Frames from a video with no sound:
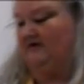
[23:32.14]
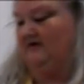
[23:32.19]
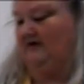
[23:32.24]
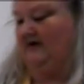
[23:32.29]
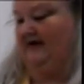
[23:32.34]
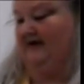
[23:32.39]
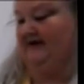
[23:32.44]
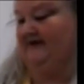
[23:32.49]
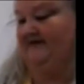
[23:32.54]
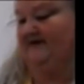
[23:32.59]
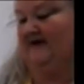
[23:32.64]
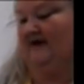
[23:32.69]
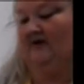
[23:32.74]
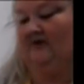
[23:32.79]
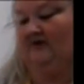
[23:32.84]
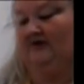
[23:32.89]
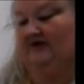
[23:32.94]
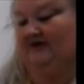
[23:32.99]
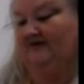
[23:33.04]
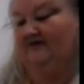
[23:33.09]
And it's not
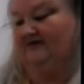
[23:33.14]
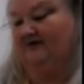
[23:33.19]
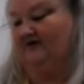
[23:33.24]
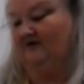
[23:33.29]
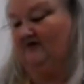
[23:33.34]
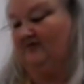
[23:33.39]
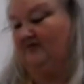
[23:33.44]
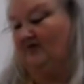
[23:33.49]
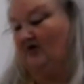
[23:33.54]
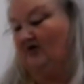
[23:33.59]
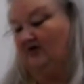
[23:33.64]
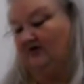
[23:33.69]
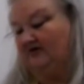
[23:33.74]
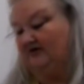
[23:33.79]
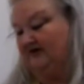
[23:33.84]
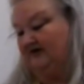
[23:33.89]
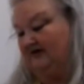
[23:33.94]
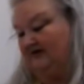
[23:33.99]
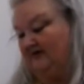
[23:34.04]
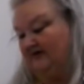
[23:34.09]
really viewable,
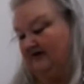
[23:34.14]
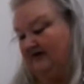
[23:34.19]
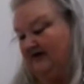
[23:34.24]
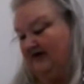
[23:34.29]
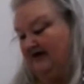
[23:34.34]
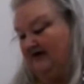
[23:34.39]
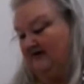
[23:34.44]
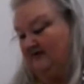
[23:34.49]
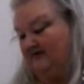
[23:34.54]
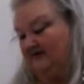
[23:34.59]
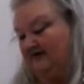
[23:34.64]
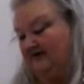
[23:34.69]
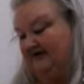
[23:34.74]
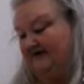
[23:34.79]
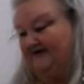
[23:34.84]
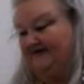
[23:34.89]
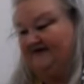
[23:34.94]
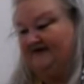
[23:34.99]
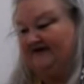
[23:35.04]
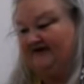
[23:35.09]
you know, you can't really
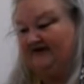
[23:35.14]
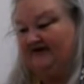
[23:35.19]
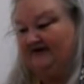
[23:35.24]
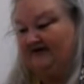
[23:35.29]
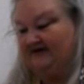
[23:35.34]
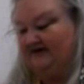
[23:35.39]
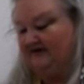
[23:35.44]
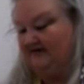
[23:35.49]
see it.